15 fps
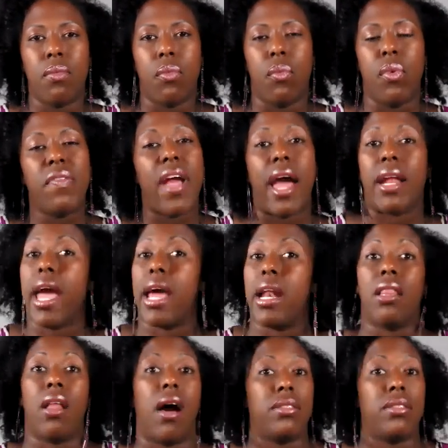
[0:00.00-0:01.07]
we've gotten
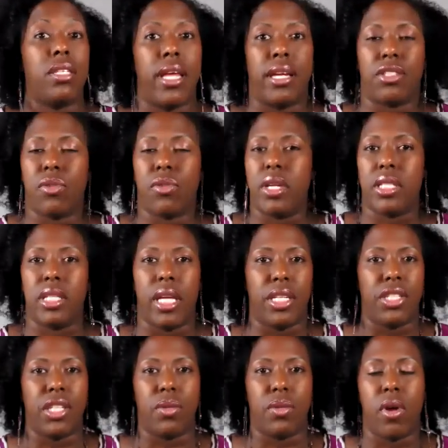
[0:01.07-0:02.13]
kind of lost in that
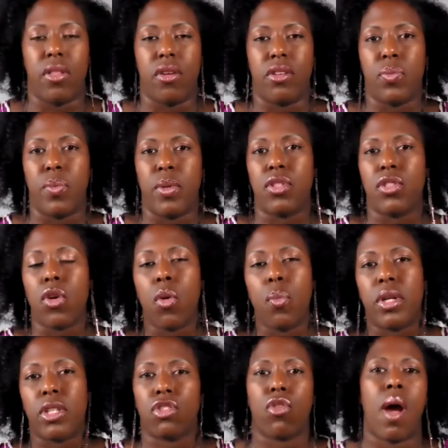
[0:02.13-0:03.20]
translation where there's been so
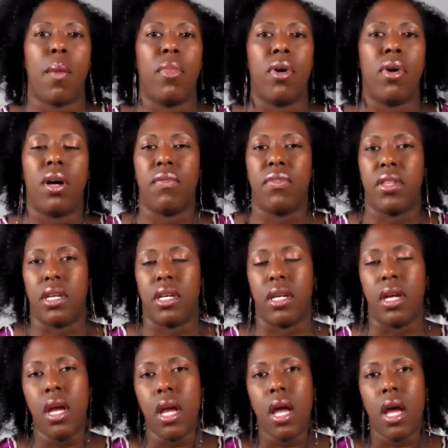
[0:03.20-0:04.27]
much trauma of
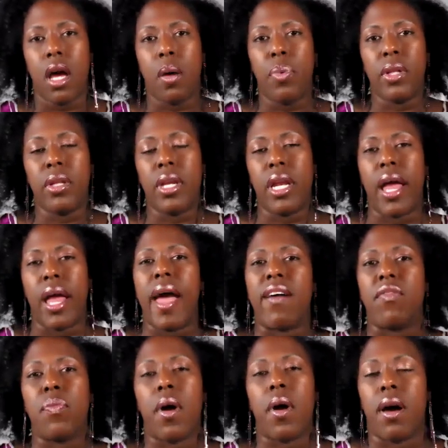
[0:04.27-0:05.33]
the ability to
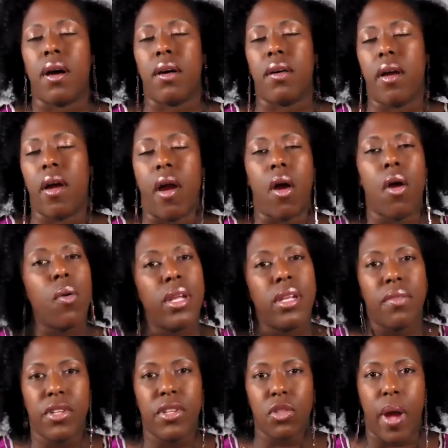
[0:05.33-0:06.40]
have our own
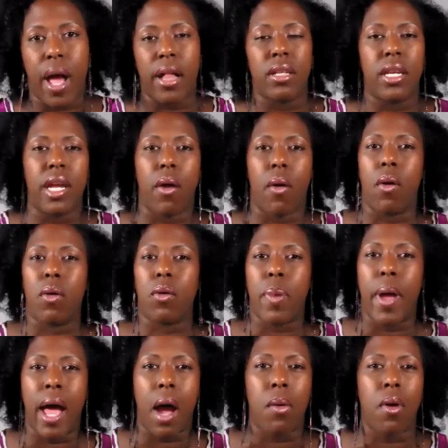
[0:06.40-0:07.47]
individuality, our own
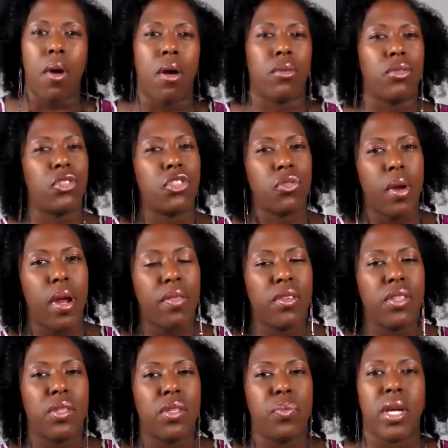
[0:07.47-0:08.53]
power, our own
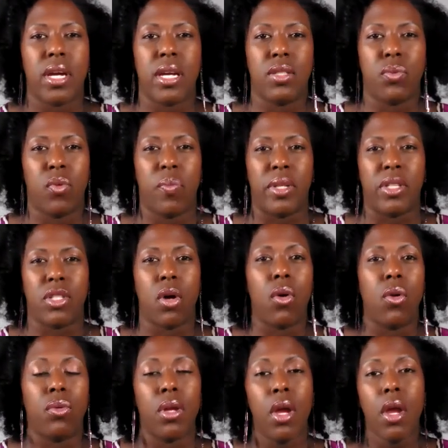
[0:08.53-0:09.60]
strengths, because we've been
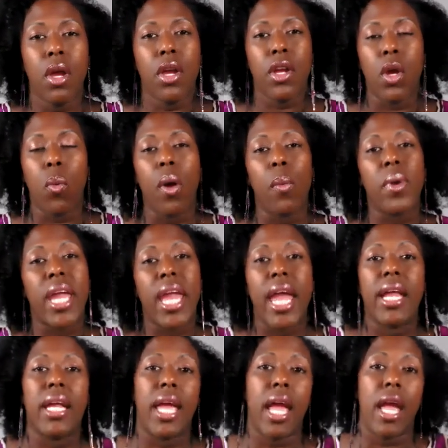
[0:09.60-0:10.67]
told, where we
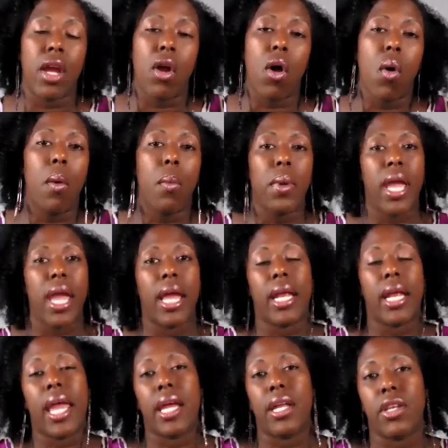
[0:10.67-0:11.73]
can and can't go, what we can
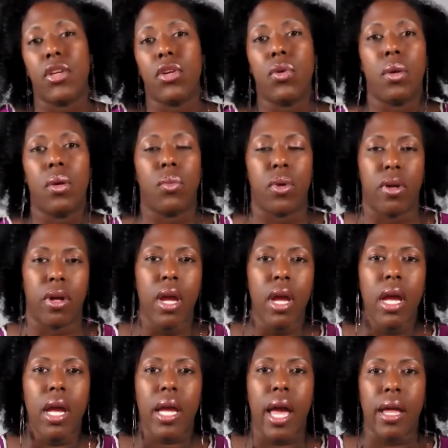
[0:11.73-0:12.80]
and can't do, and we're
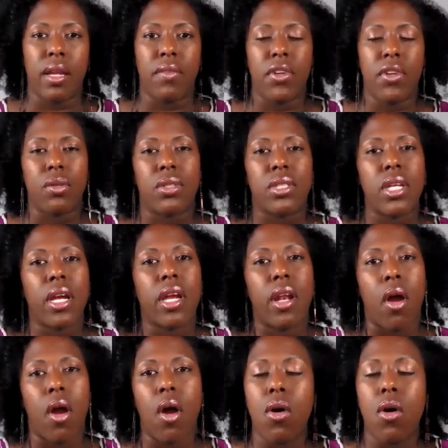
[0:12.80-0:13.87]
kind of, stuck
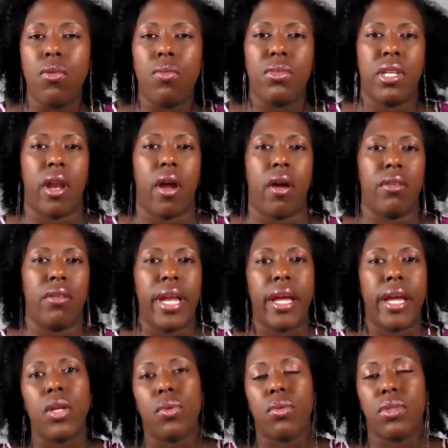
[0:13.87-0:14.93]
in our homes and our
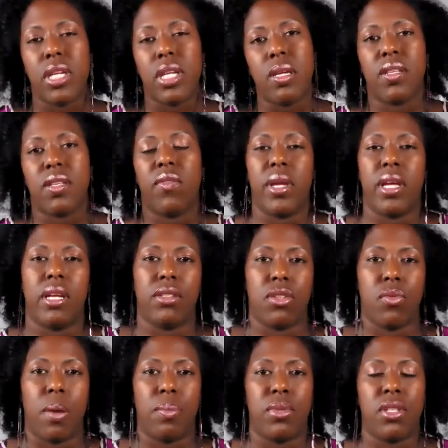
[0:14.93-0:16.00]
daily routines have been
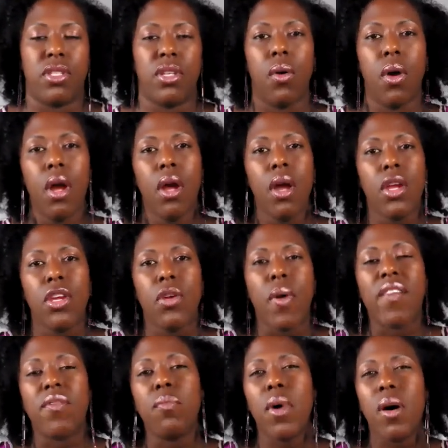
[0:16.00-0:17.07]
interrupted. So
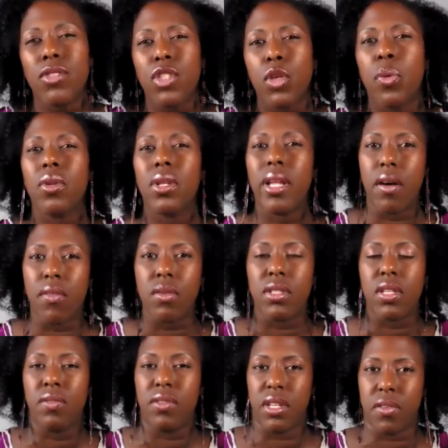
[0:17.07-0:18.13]
you have multiple
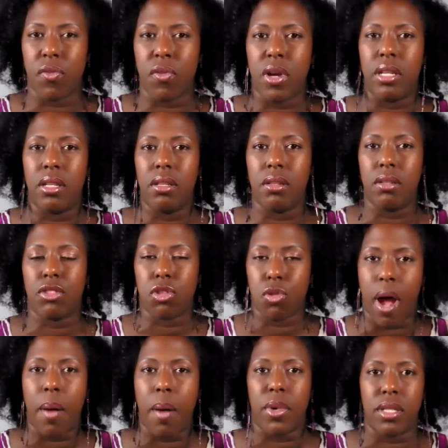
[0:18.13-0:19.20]
levels of different
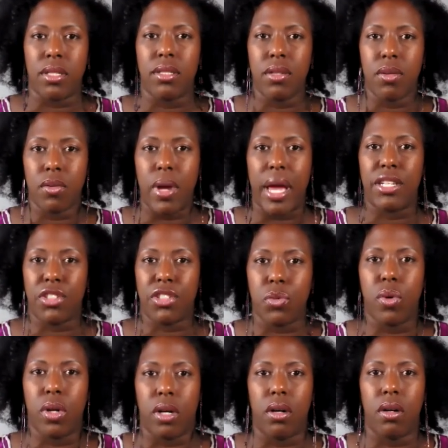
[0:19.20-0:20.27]
traumas, as
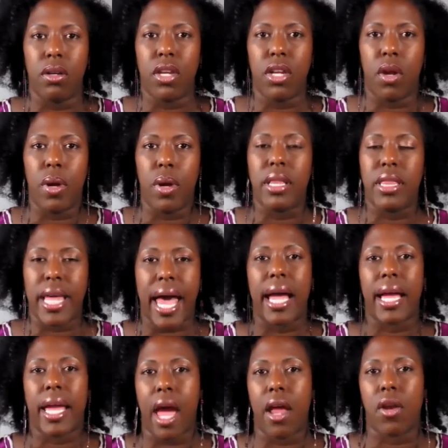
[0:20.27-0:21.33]
you will, in
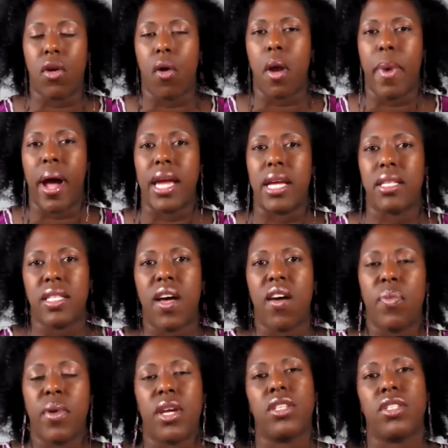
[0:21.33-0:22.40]
that category by
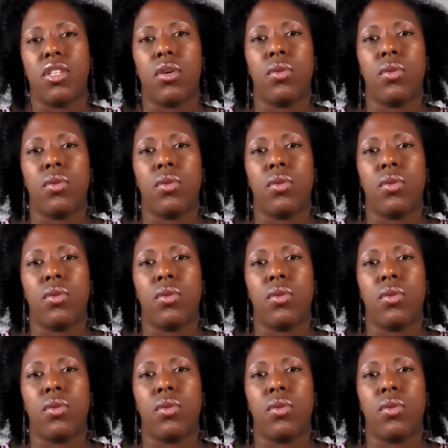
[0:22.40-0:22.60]
itself, because